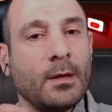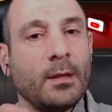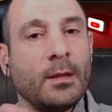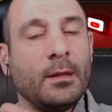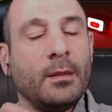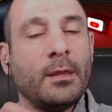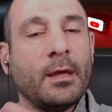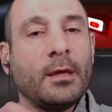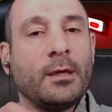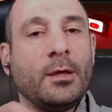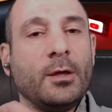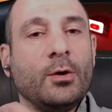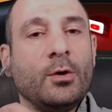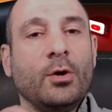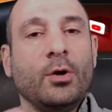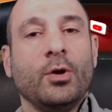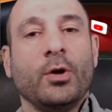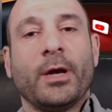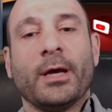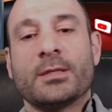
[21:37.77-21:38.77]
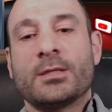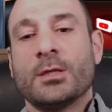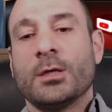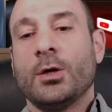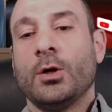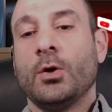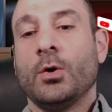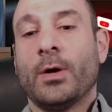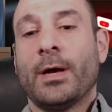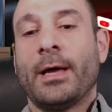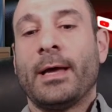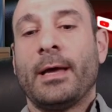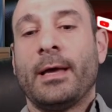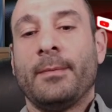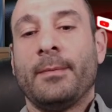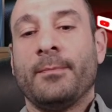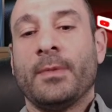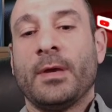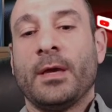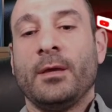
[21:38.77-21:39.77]
Thank you, Luca. So
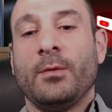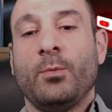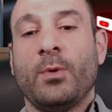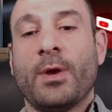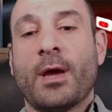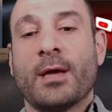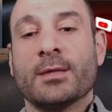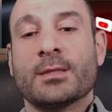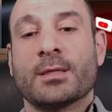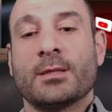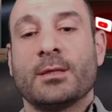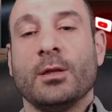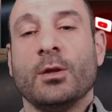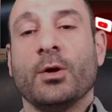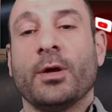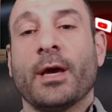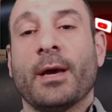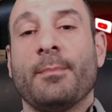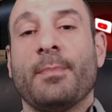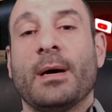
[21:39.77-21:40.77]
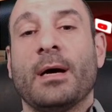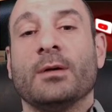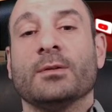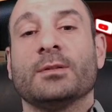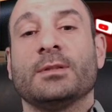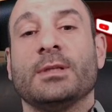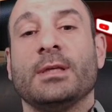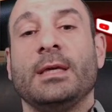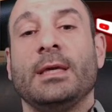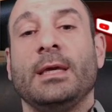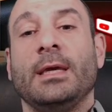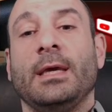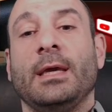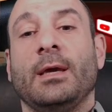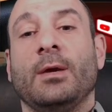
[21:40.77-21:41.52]
we asked Luca about the